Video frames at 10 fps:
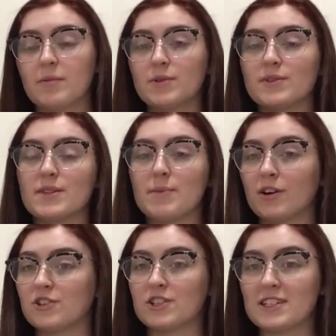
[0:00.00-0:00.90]
who's the
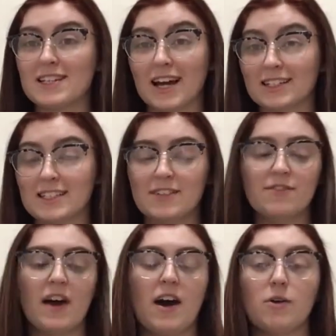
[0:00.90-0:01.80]
Belgian
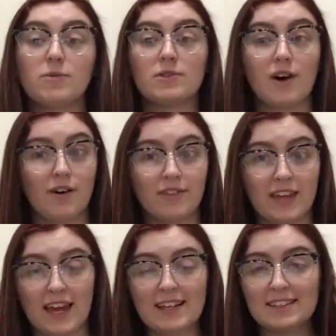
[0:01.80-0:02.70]
detective that helps solve the
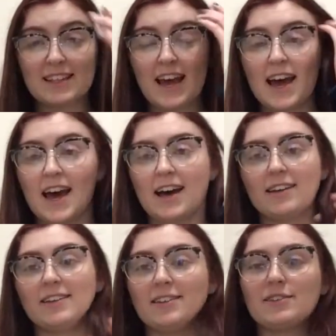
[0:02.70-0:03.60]
case.
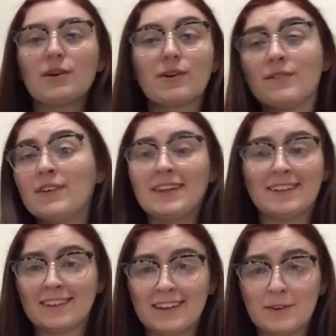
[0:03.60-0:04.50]
He so
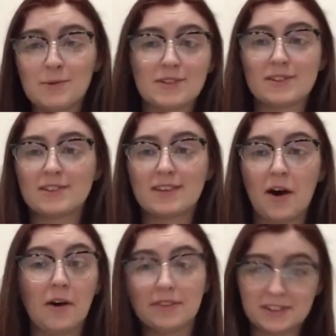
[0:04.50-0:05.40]
conveniently was
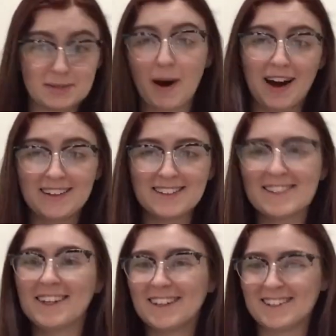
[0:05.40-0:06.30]
on the spot
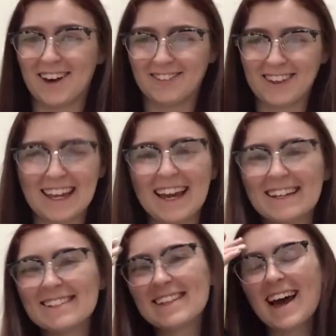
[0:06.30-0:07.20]
to solve the
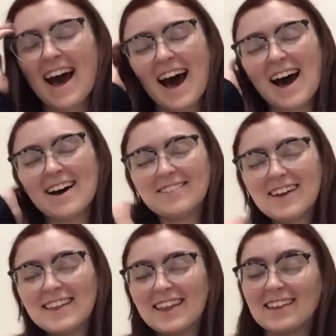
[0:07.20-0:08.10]
case.
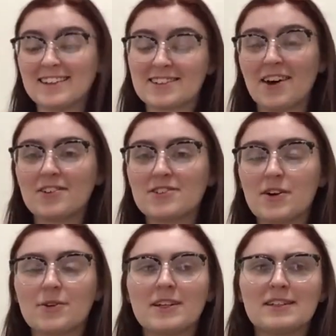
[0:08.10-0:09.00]
And then there's
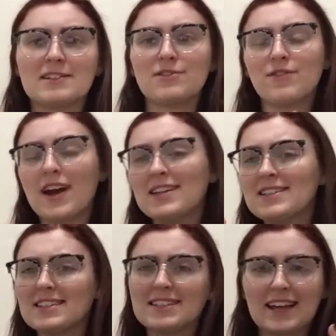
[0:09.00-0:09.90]
also his friend
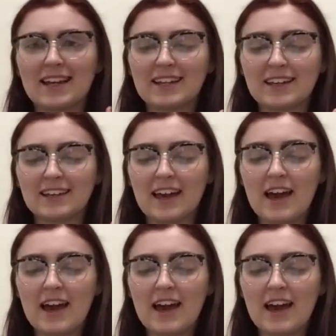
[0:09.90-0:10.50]
and sidekick,